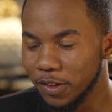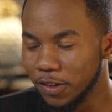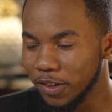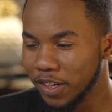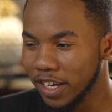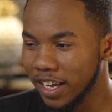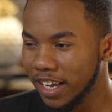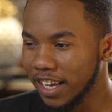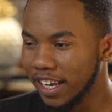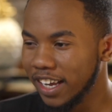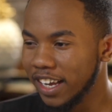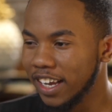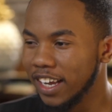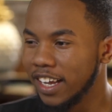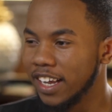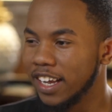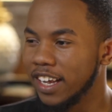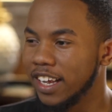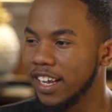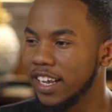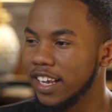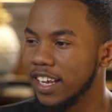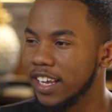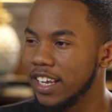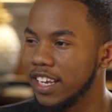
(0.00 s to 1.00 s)
UK,
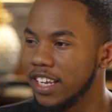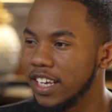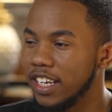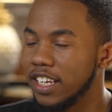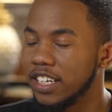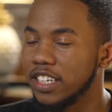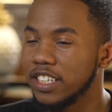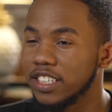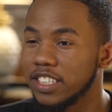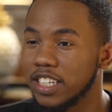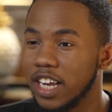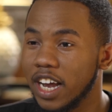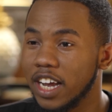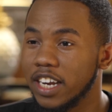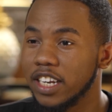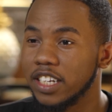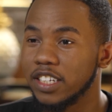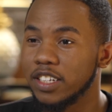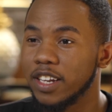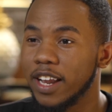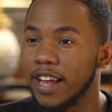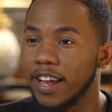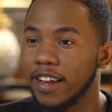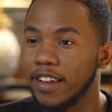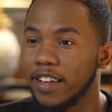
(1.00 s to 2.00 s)
he
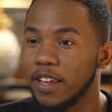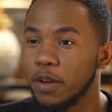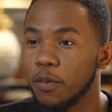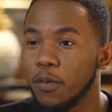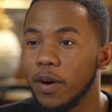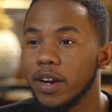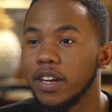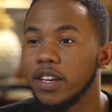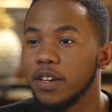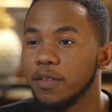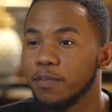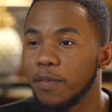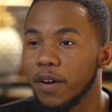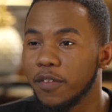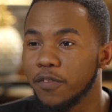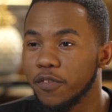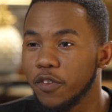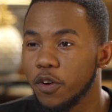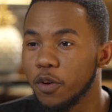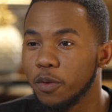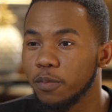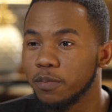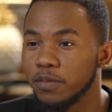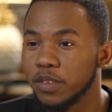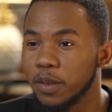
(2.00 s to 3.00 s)
decided like he wanted my
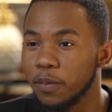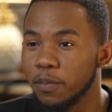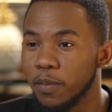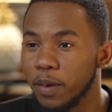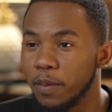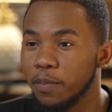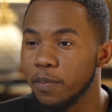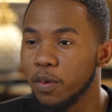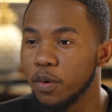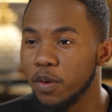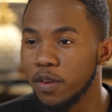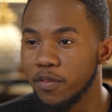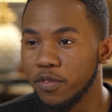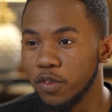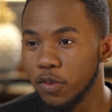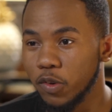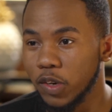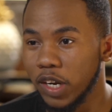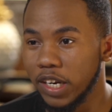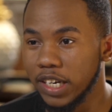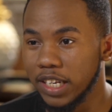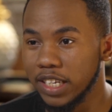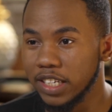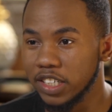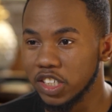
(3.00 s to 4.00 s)
film to be previewed
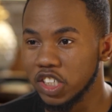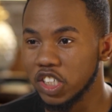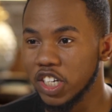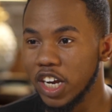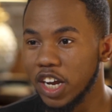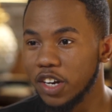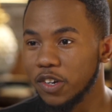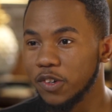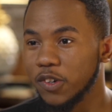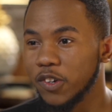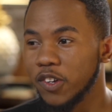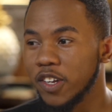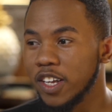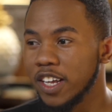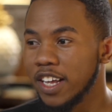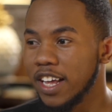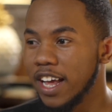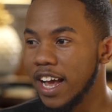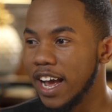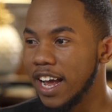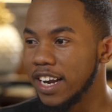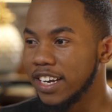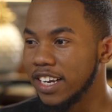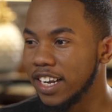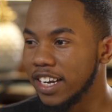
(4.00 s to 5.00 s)
on his channel,
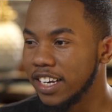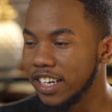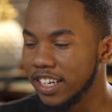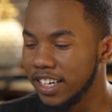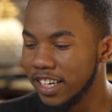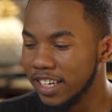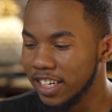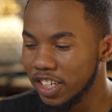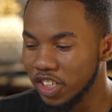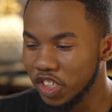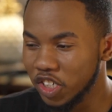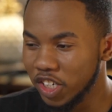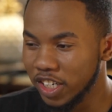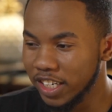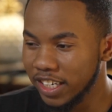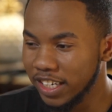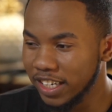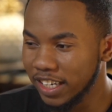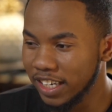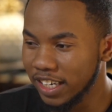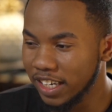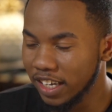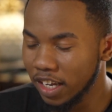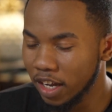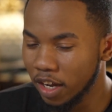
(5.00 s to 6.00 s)
and then it
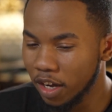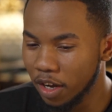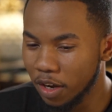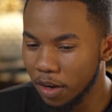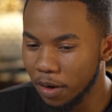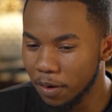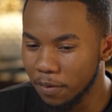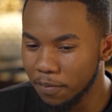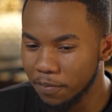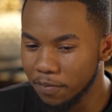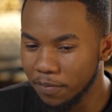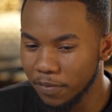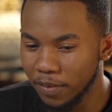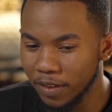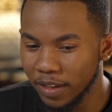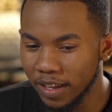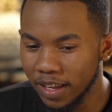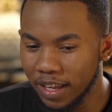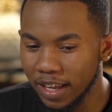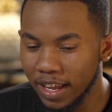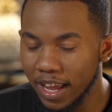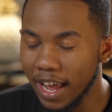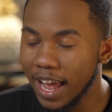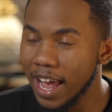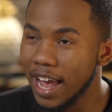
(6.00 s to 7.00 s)
literally
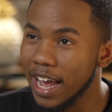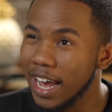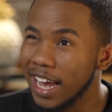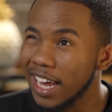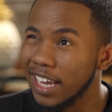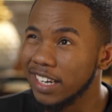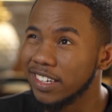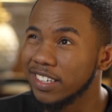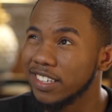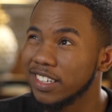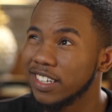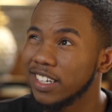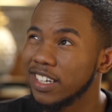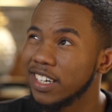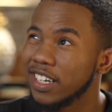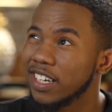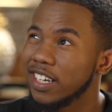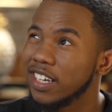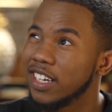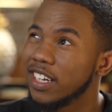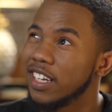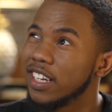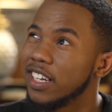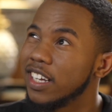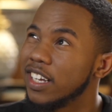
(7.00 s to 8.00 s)
it aired,
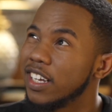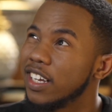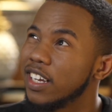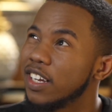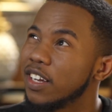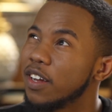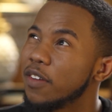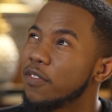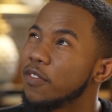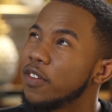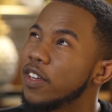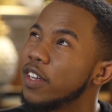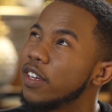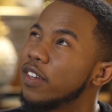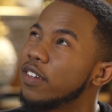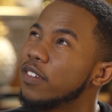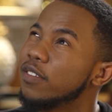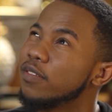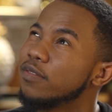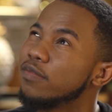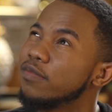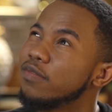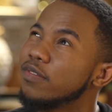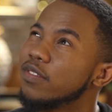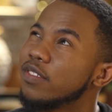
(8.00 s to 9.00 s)
I think
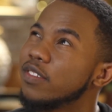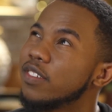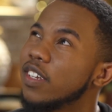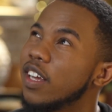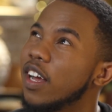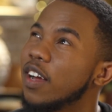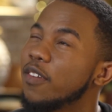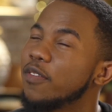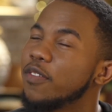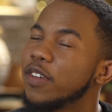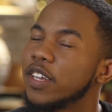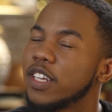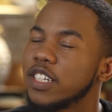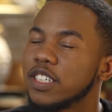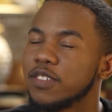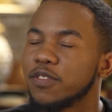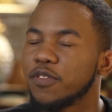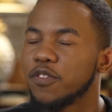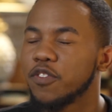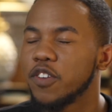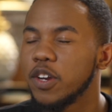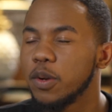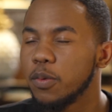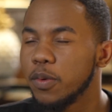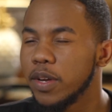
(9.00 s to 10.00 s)
it's
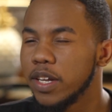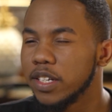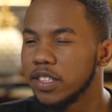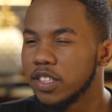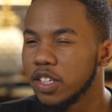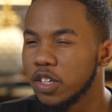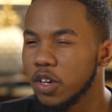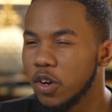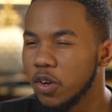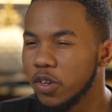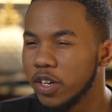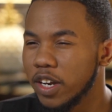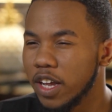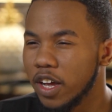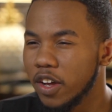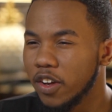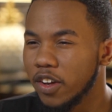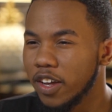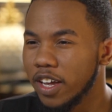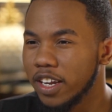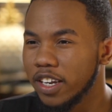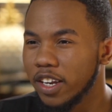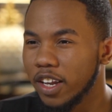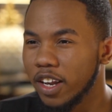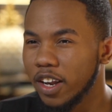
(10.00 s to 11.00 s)
3 weeks ago now,
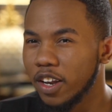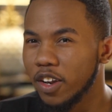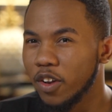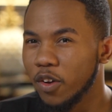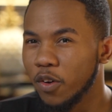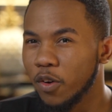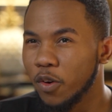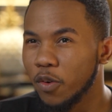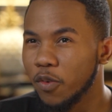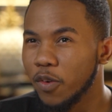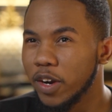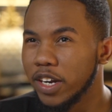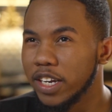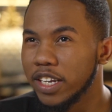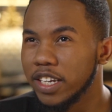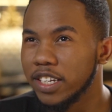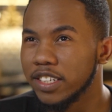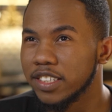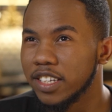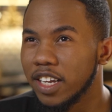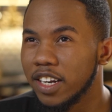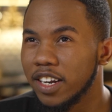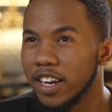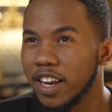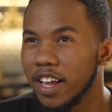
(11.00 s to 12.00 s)
and then already
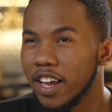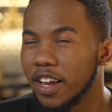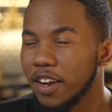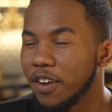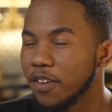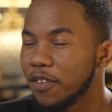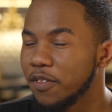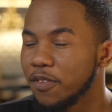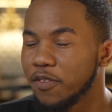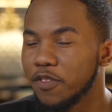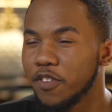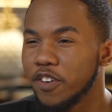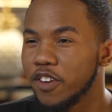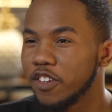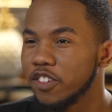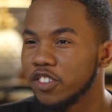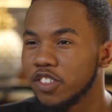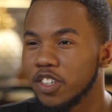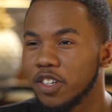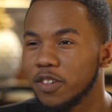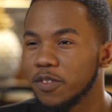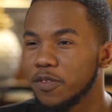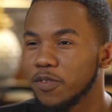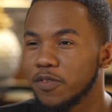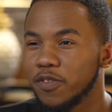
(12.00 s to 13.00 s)
it's on like
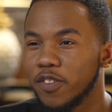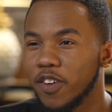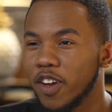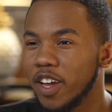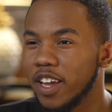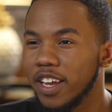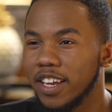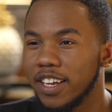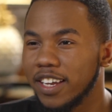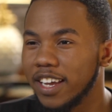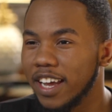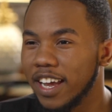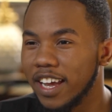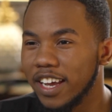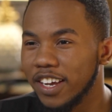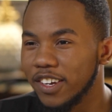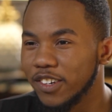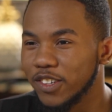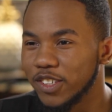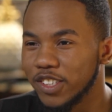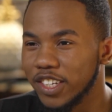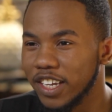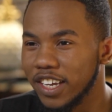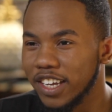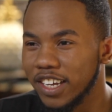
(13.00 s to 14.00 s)
330k or
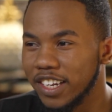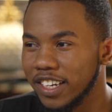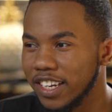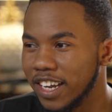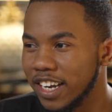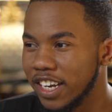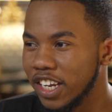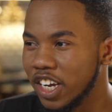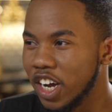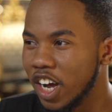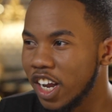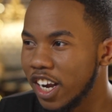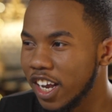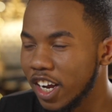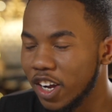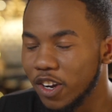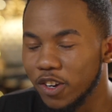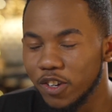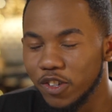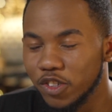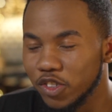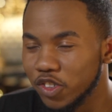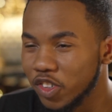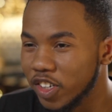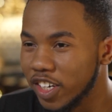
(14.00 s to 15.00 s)
something, and it got like 100k
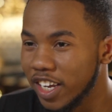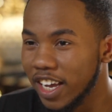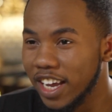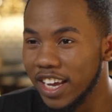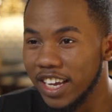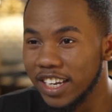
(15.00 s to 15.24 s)
in a day.